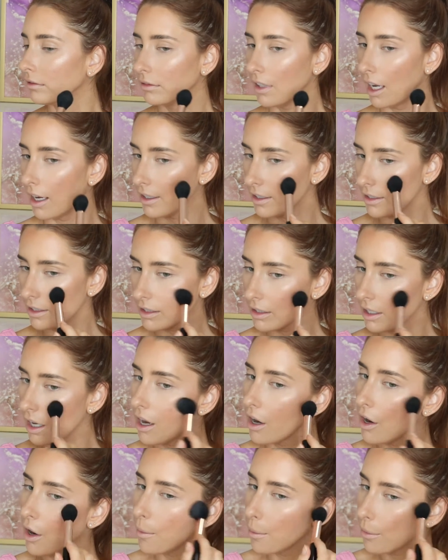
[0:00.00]
that is so
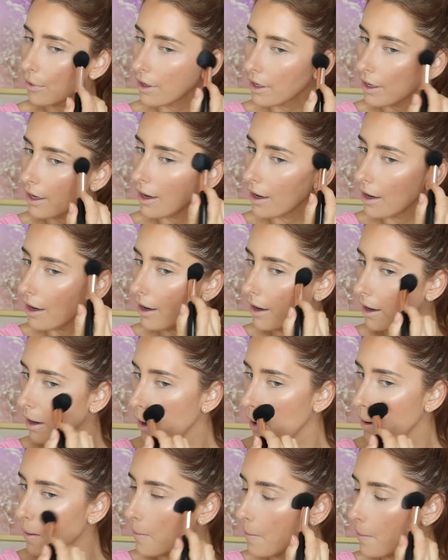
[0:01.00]
pretty.
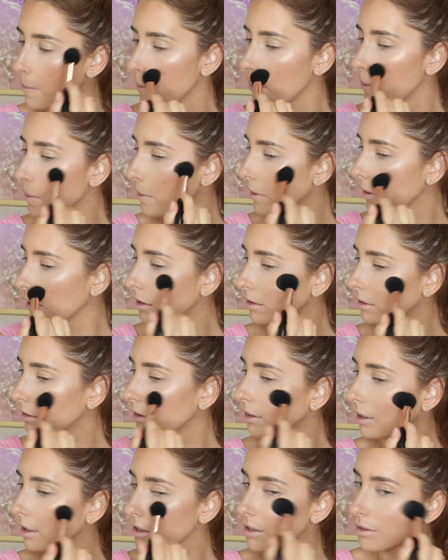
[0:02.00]

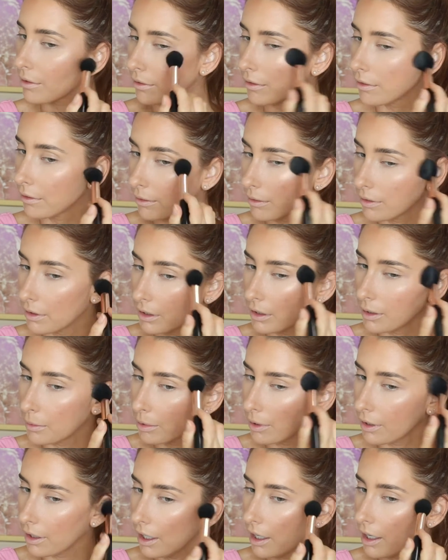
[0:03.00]
That's really
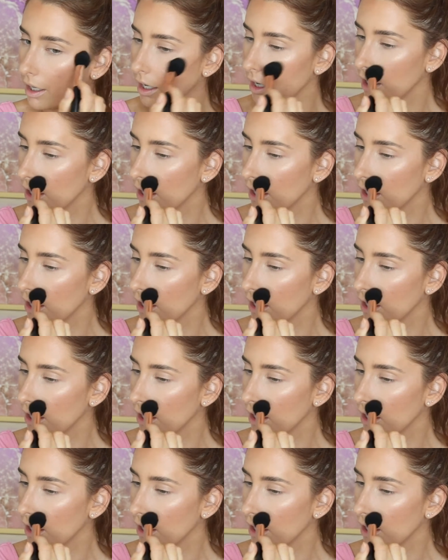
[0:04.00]
pretty.